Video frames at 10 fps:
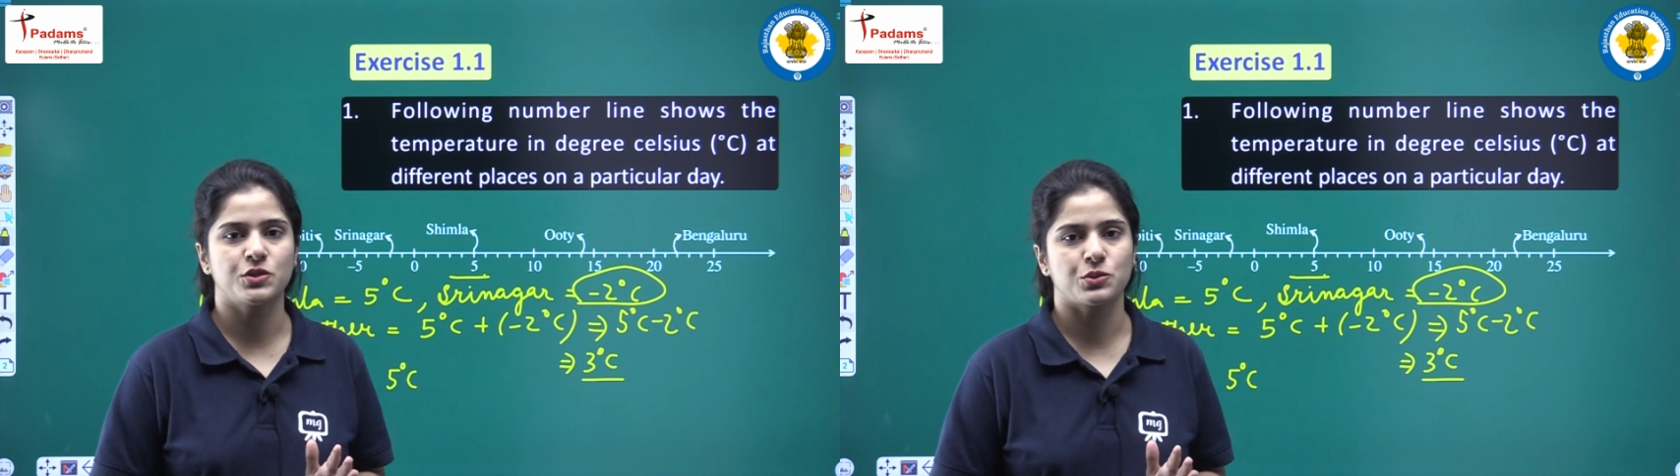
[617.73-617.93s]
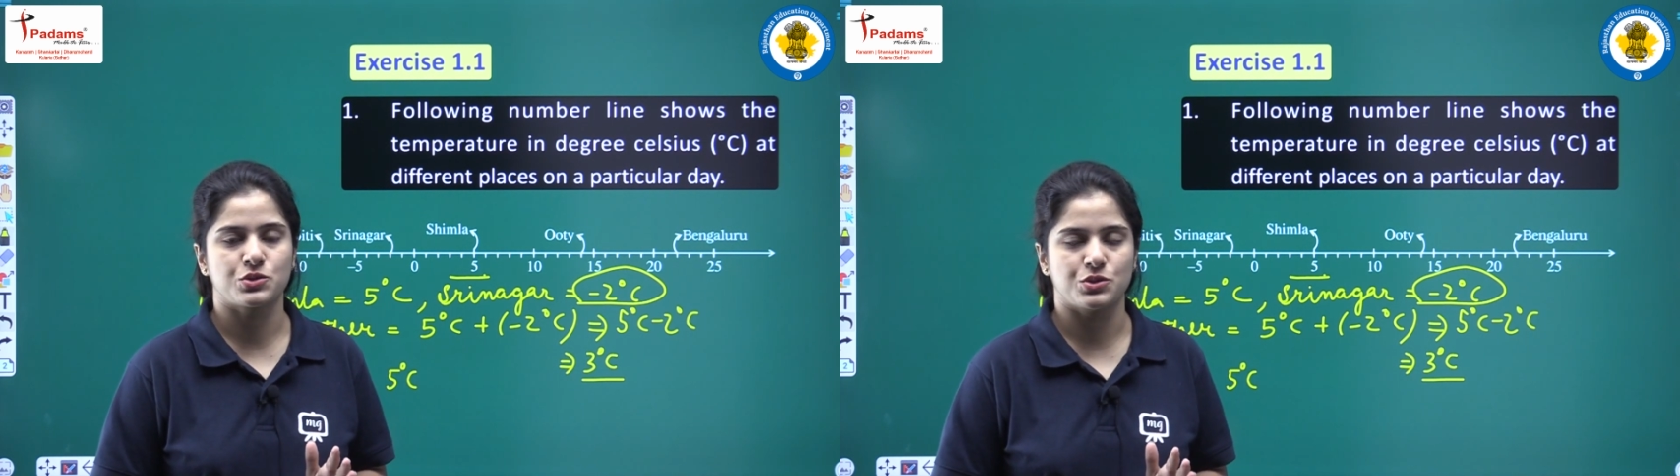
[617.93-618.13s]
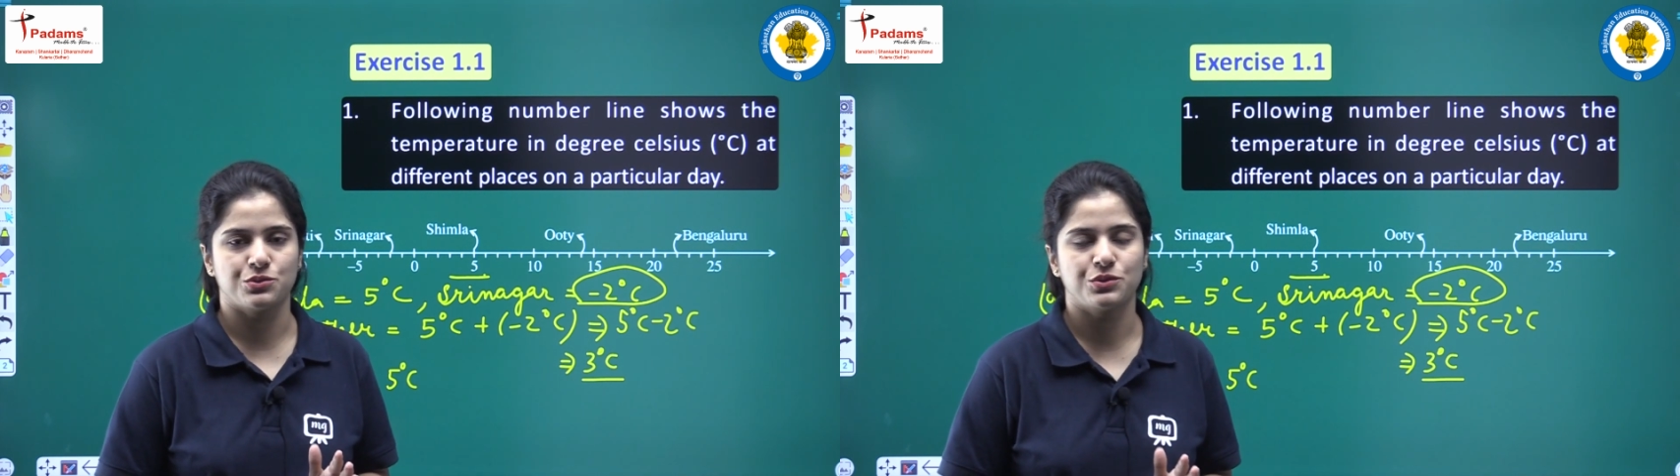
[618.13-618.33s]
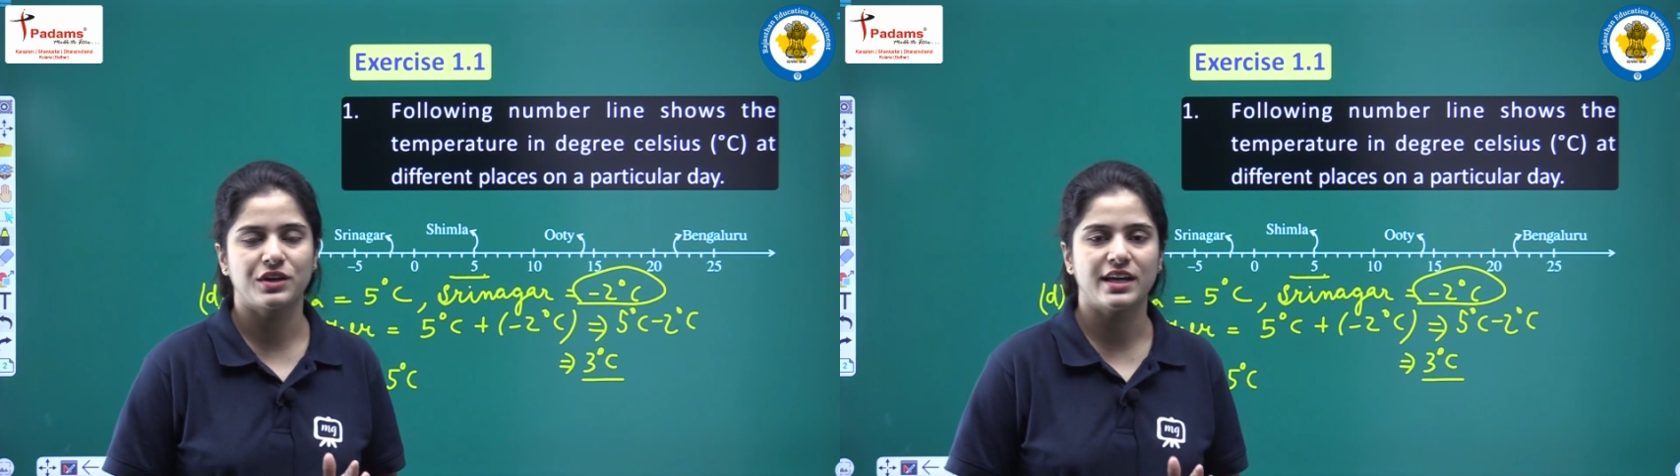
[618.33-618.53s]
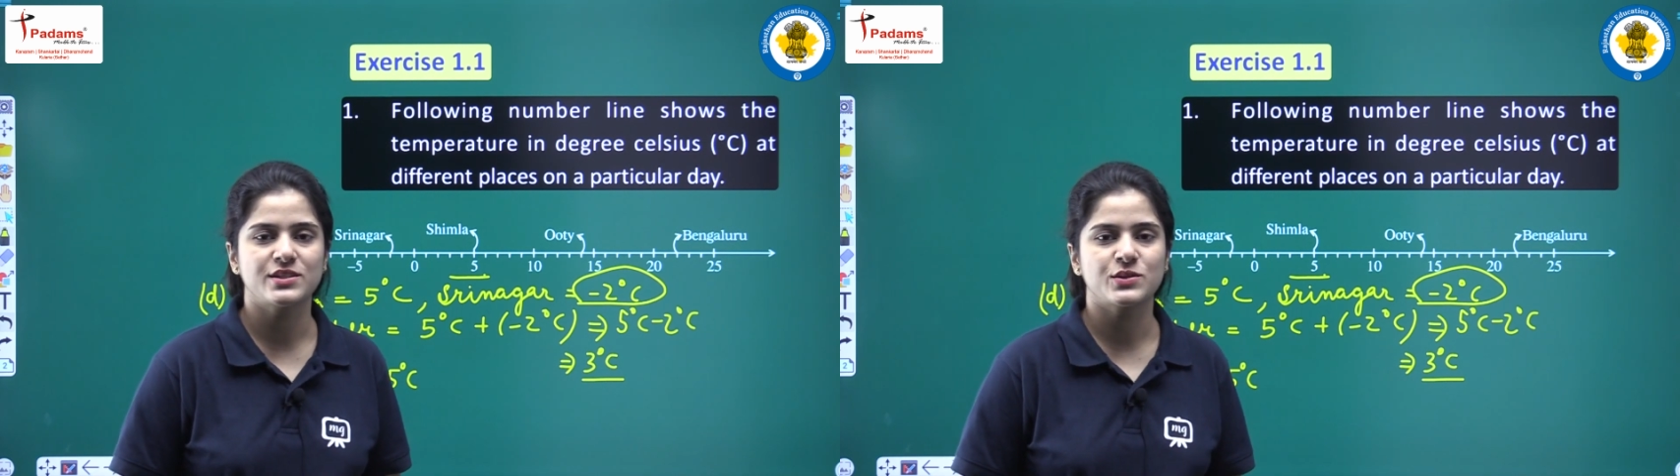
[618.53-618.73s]
taught you.
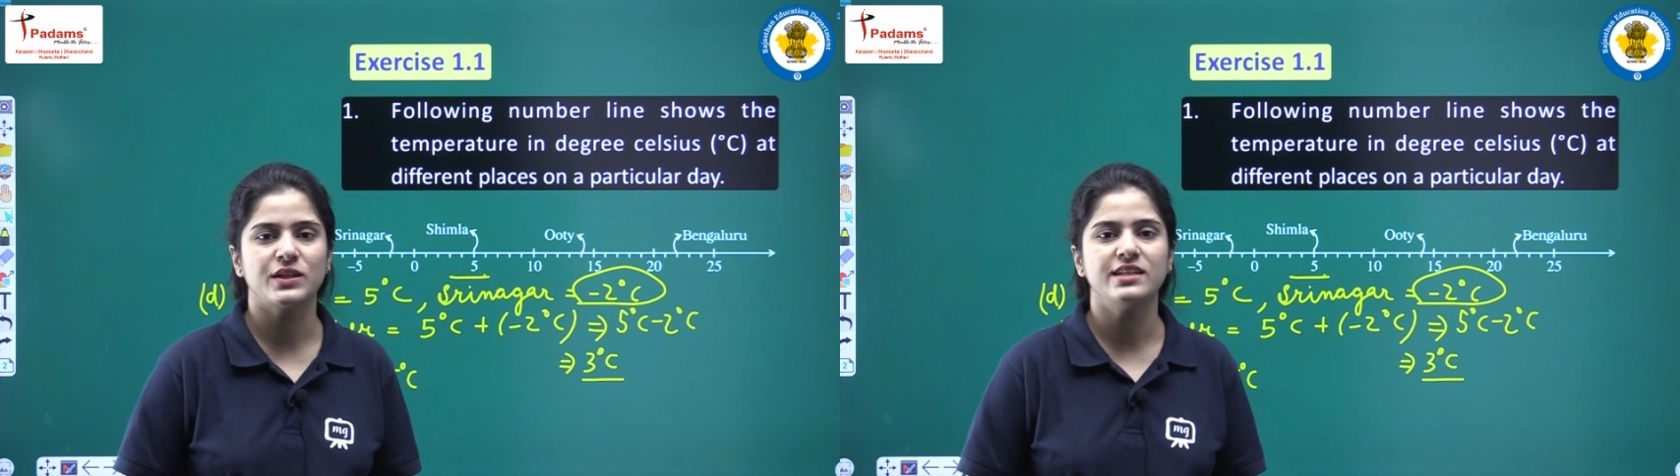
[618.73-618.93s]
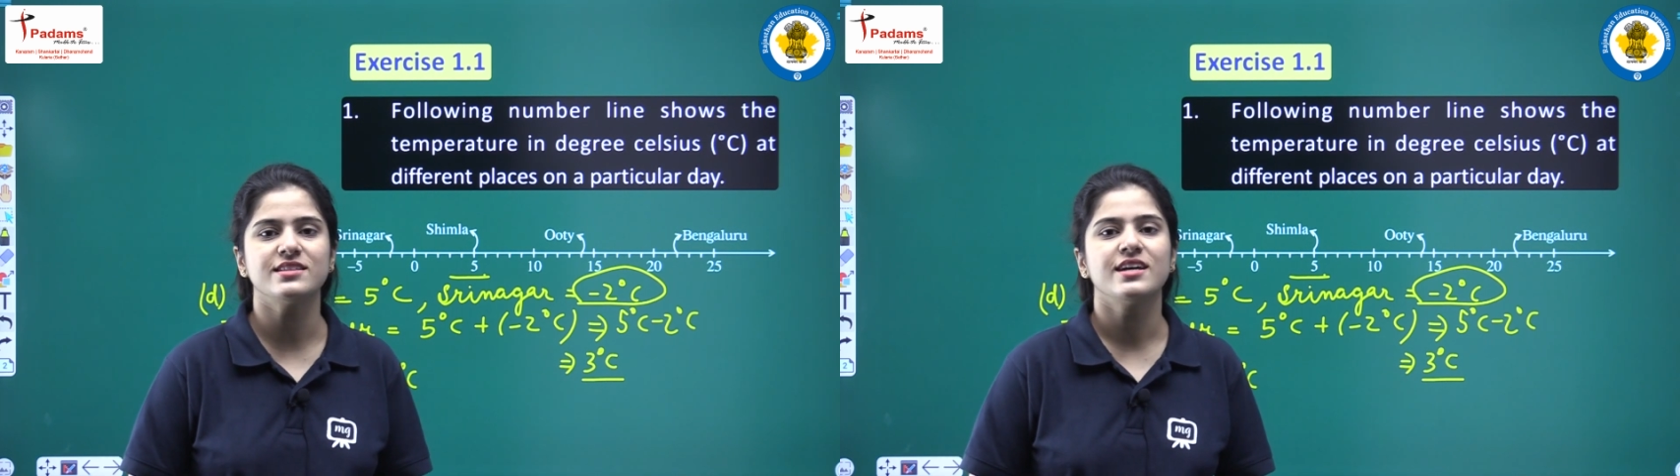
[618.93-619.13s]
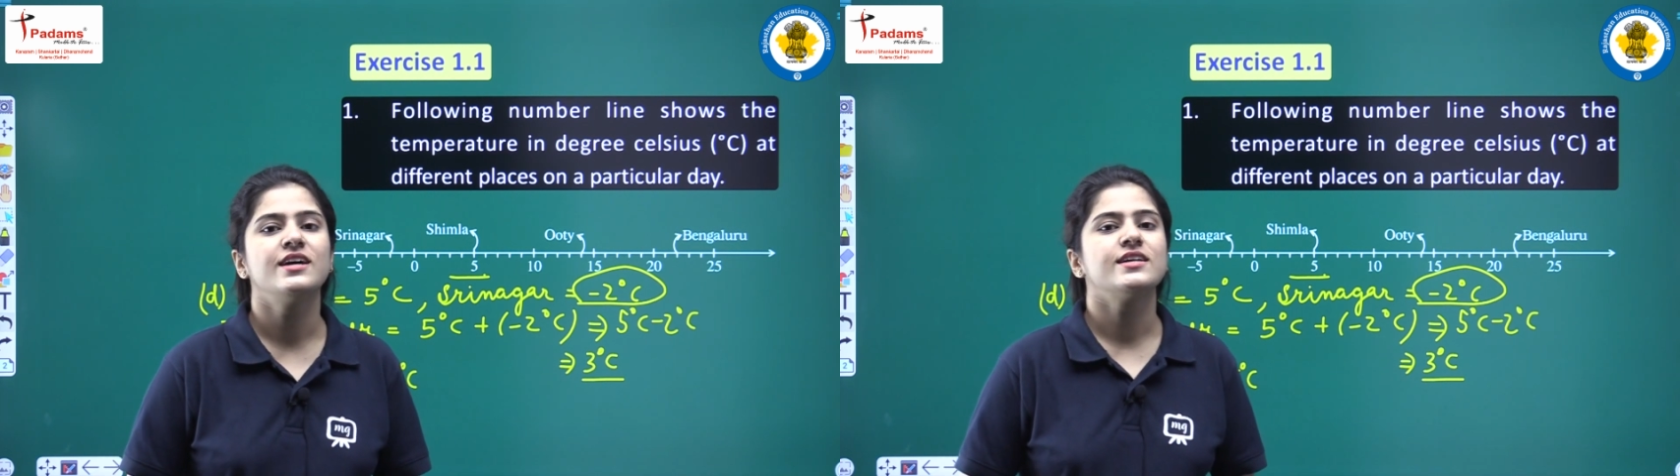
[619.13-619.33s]
Okay students.